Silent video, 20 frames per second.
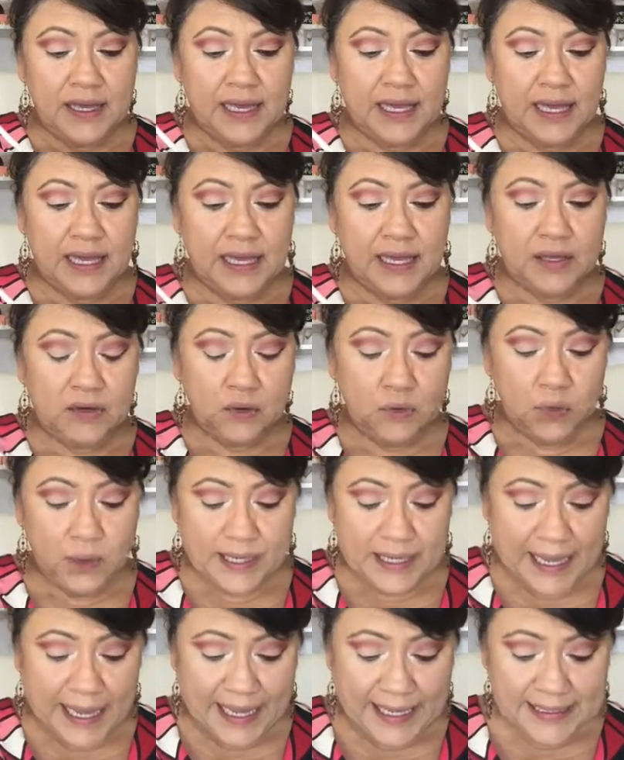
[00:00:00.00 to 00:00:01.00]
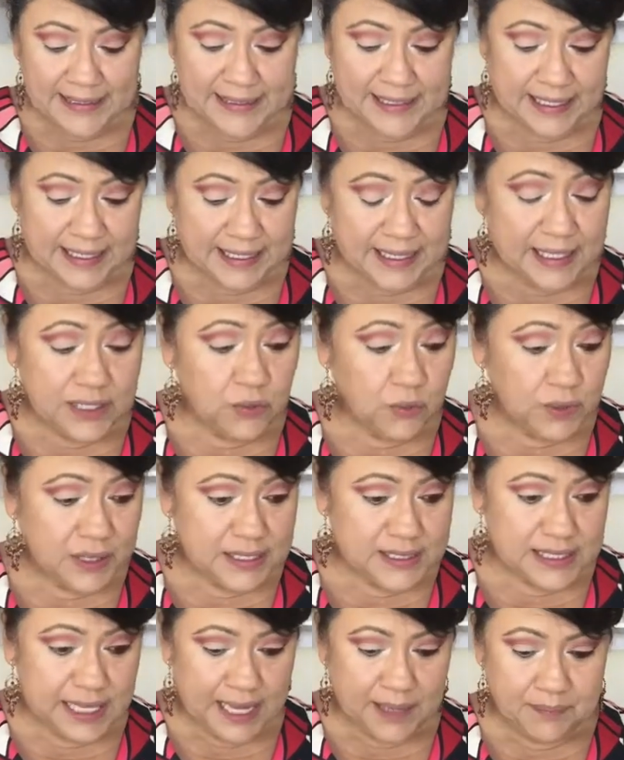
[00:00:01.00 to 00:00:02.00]
And what I did
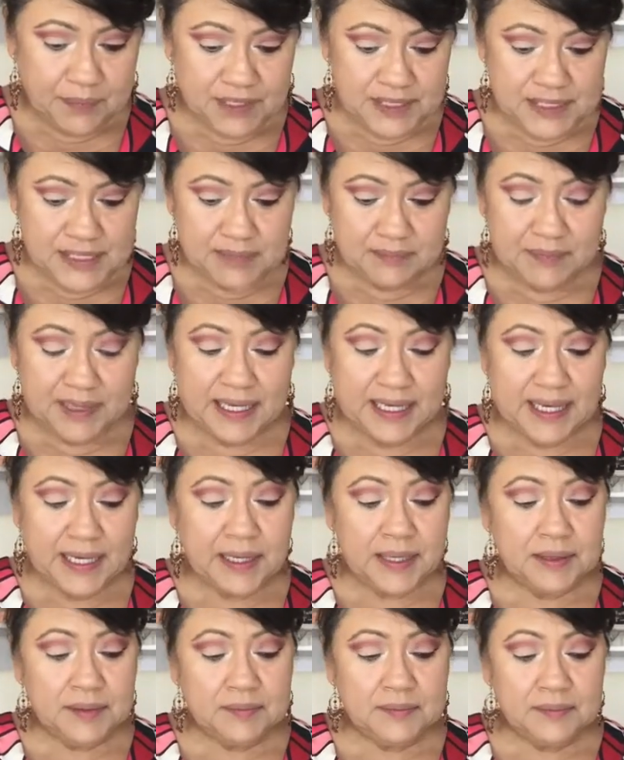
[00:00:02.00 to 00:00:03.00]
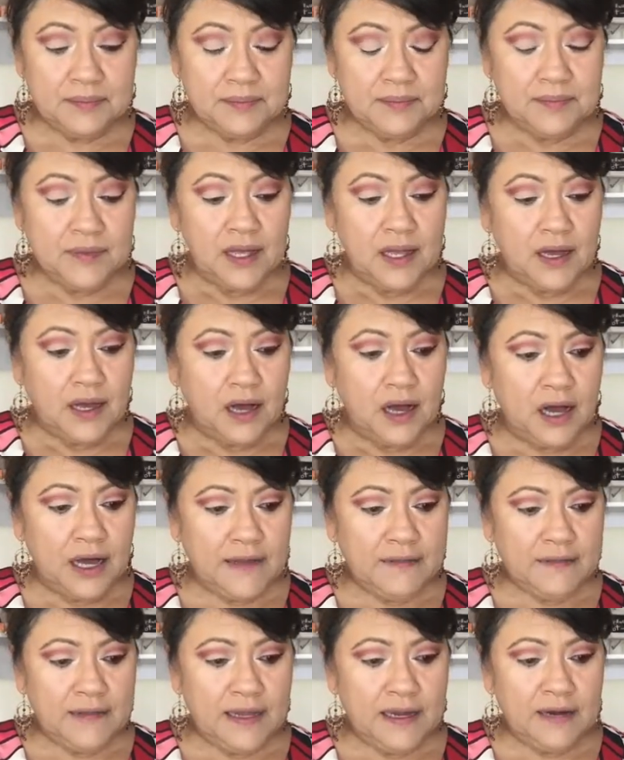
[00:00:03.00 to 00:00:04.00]
was I put some medium
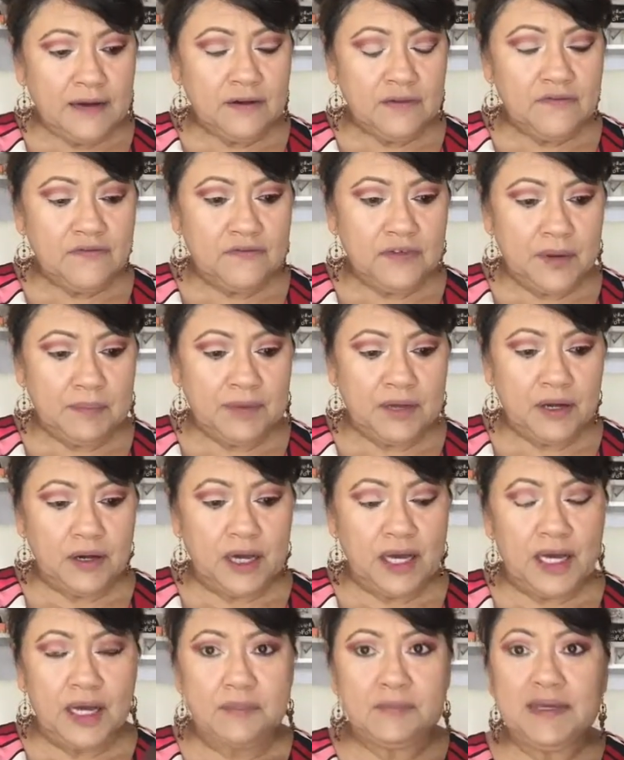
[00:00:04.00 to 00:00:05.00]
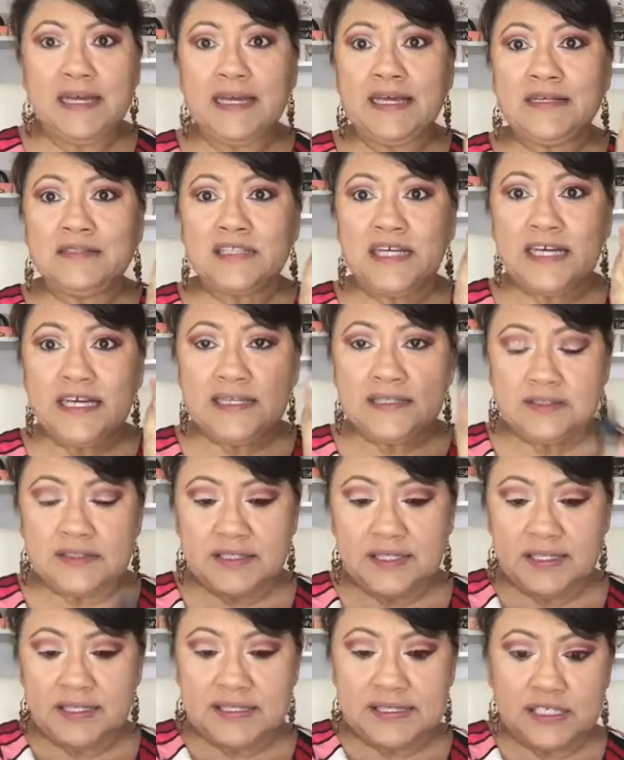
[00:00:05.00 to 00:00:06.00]
on there from um, Inglot,
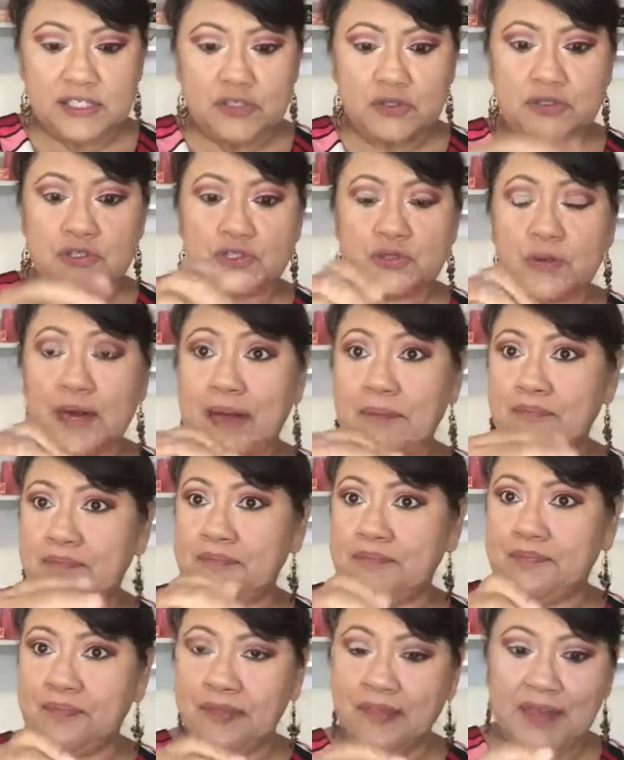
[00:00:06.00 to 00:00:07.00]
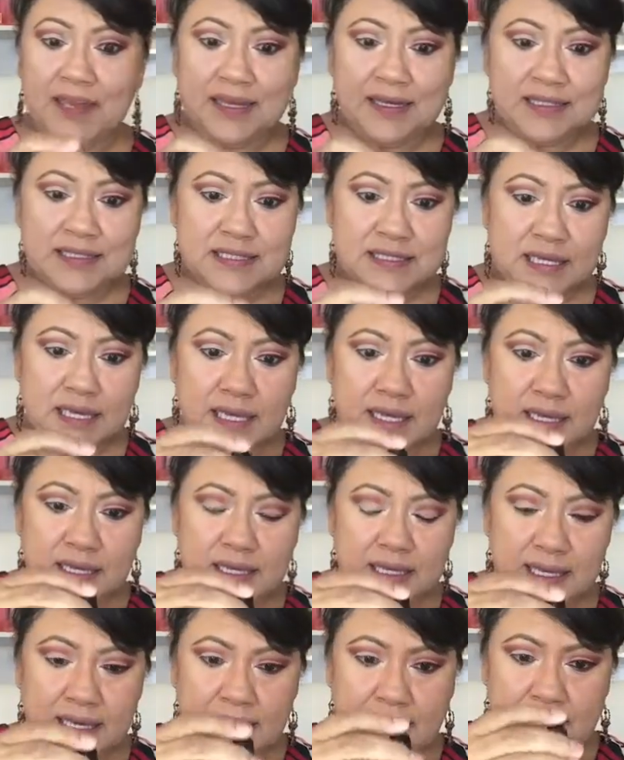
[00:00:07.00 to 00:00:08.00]
these little drop things,
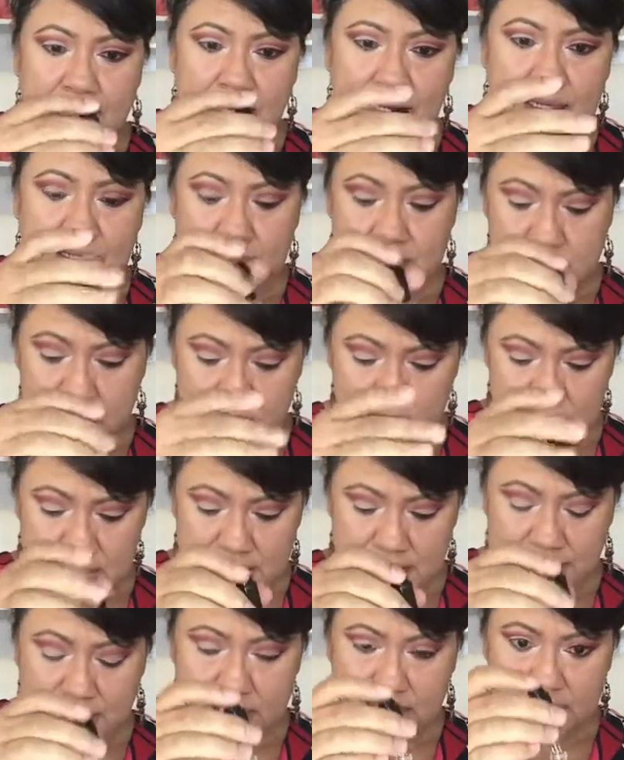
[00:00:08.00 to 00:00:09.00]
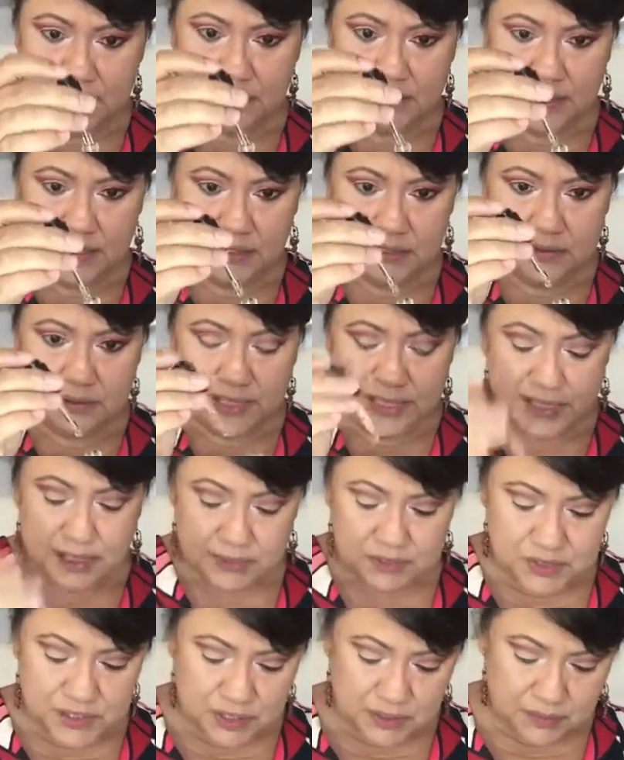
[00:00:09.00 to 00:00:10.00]
and it looks like it's already dried
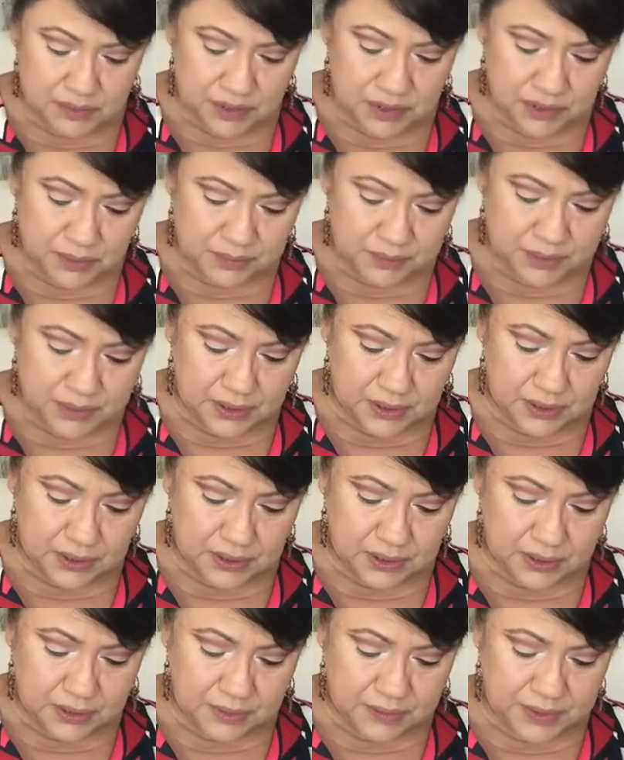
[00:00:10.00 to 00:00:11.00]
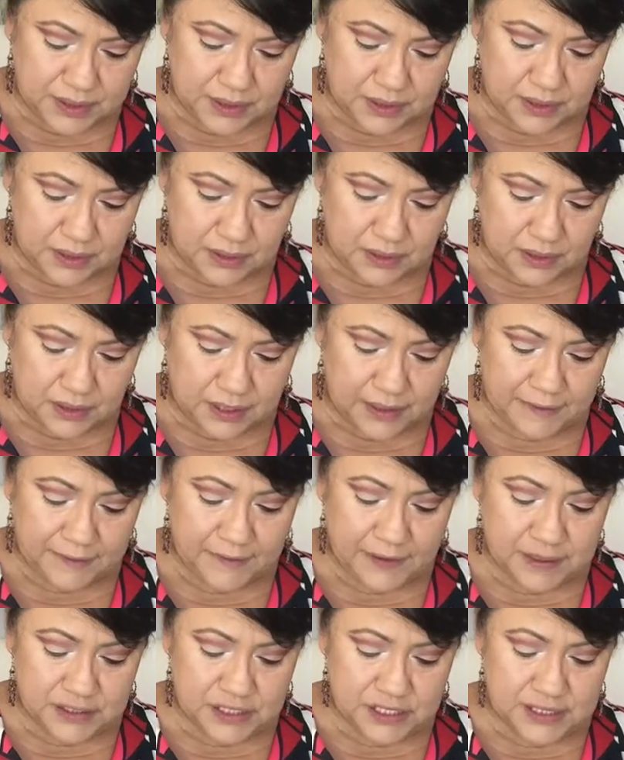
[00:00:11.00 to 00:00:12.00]
up, so I'm going to put a little bit on
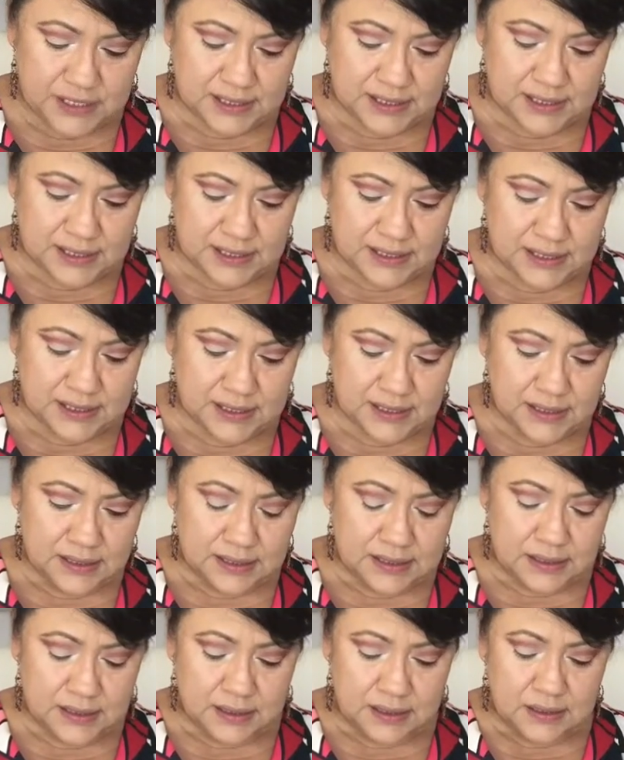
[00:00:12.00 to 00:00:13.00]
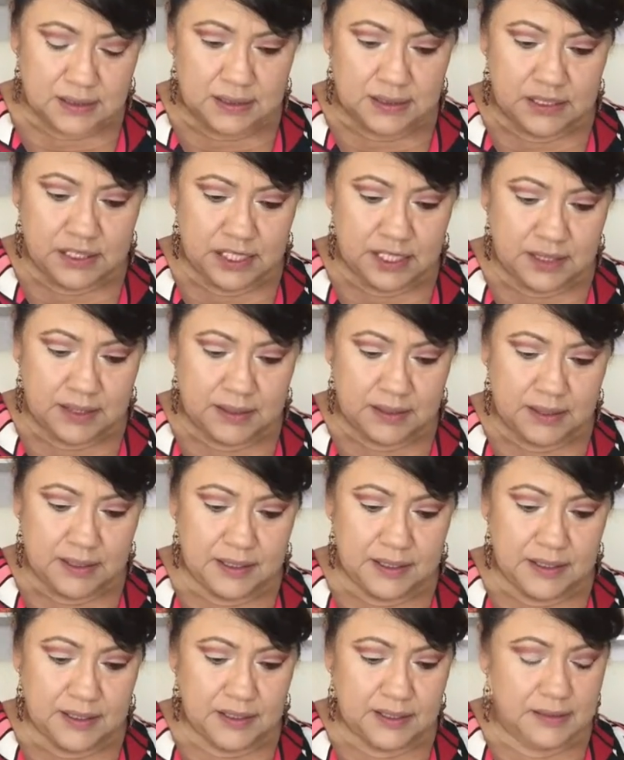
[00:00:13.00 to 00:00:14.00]
there just to
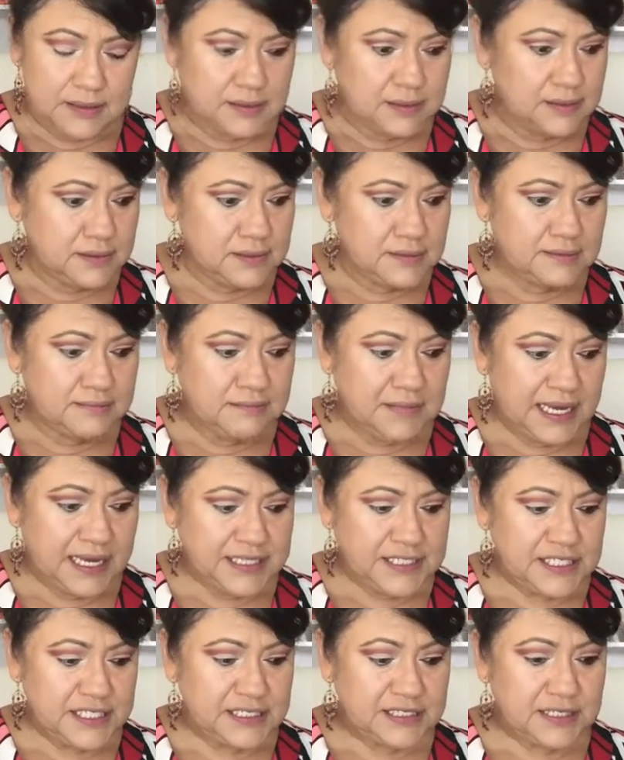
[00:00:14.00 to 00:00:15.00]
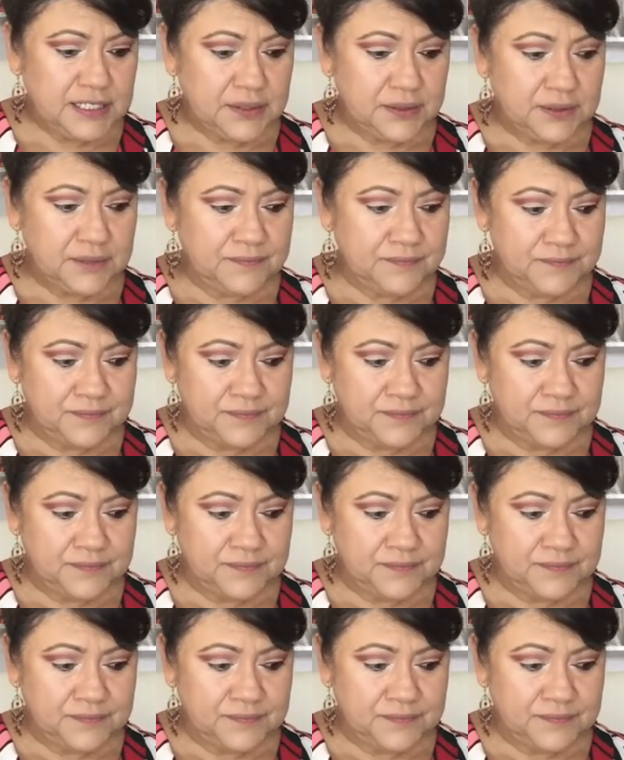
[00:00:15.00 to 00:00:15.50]
magically